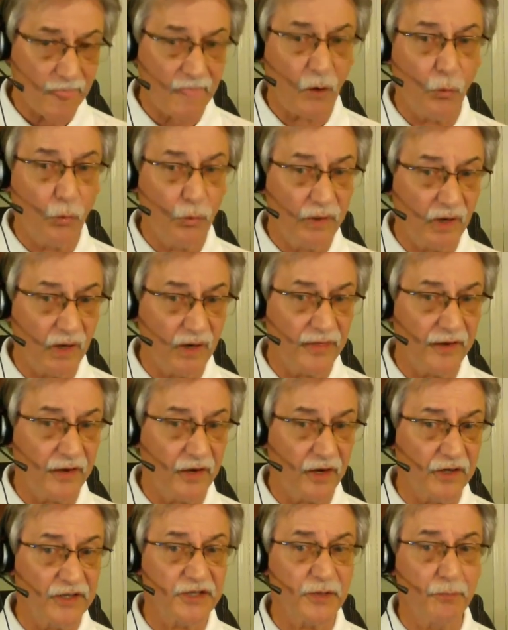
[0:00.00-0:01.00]
We are
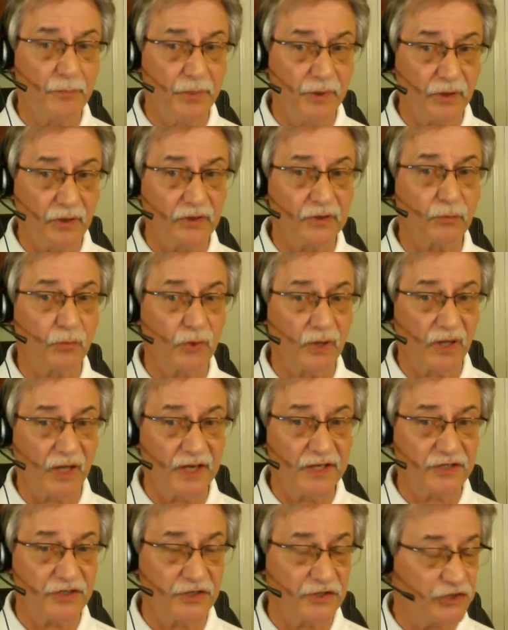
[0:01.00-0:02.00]
there to build
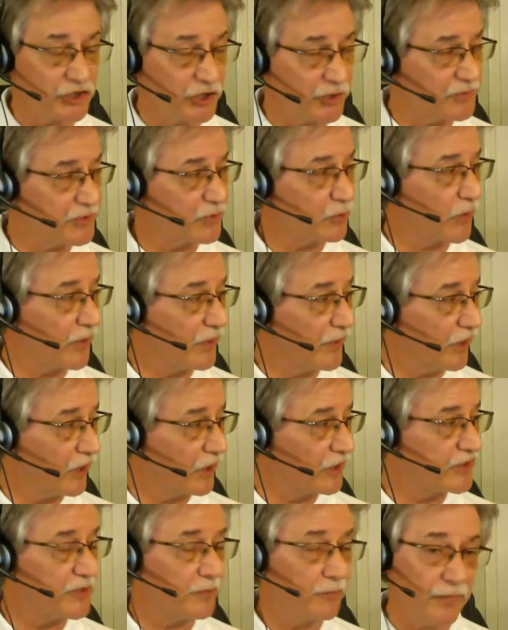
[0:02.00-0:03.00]
relationships. We're
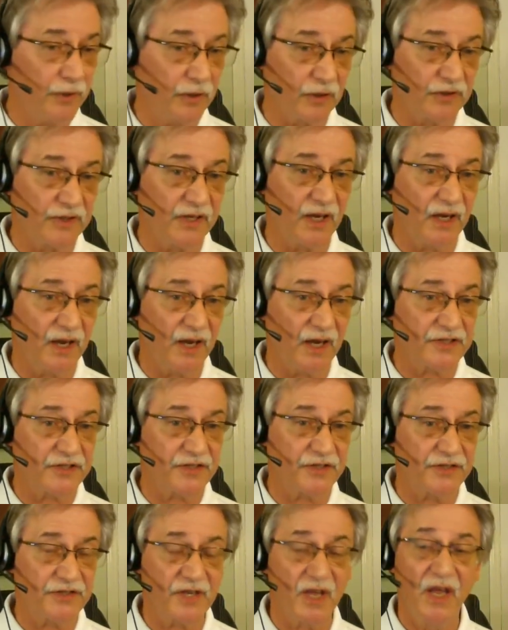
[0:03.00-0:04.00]
there to build
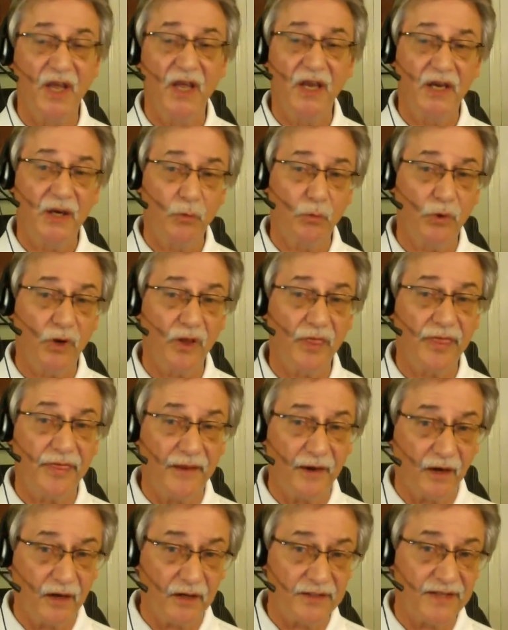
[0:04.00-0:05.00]
connections. And we're
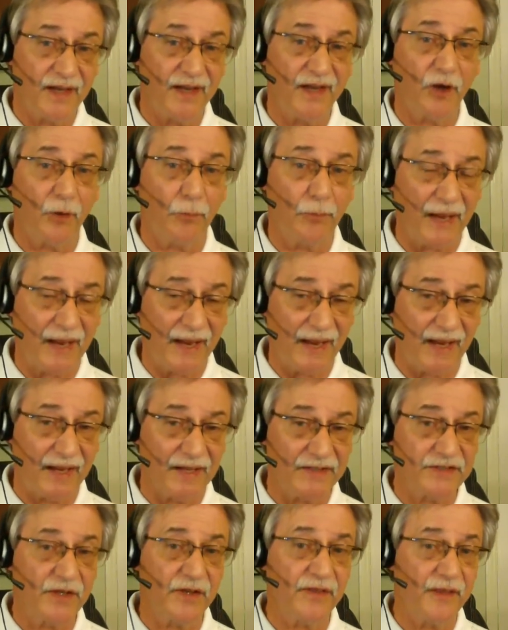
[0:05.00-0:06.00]
there to help
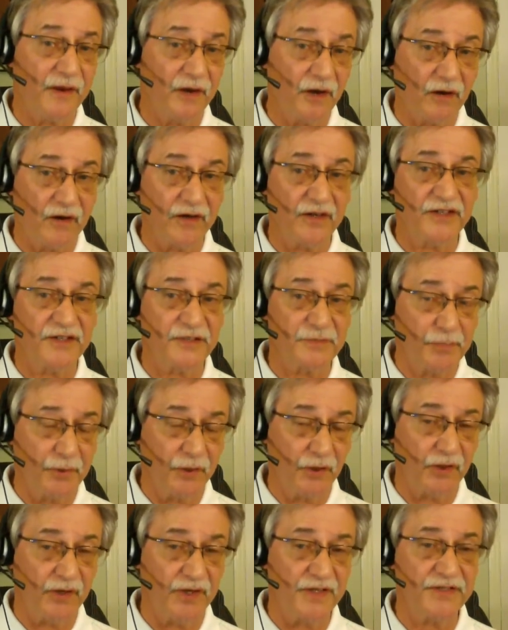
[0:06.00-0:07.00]
add to their
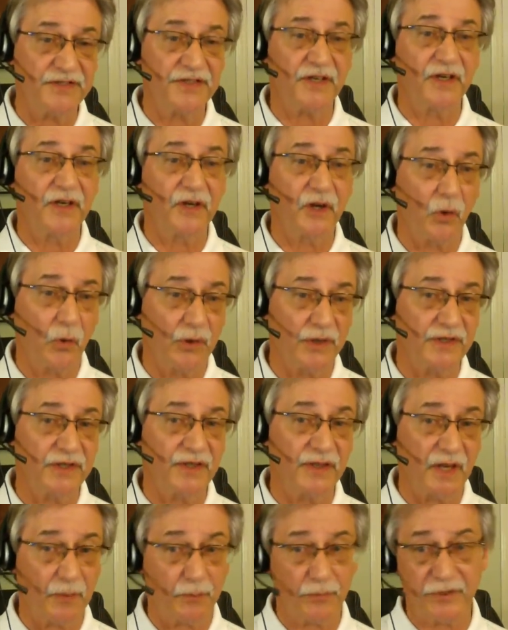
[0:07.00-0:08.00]
experience in going to
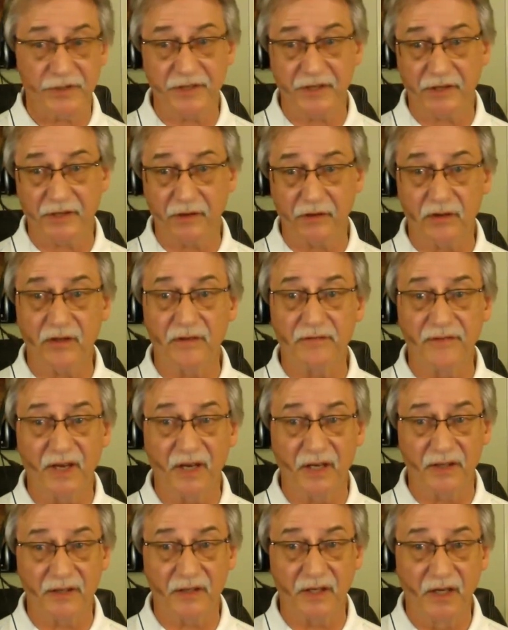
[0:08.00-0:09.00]
that particular event.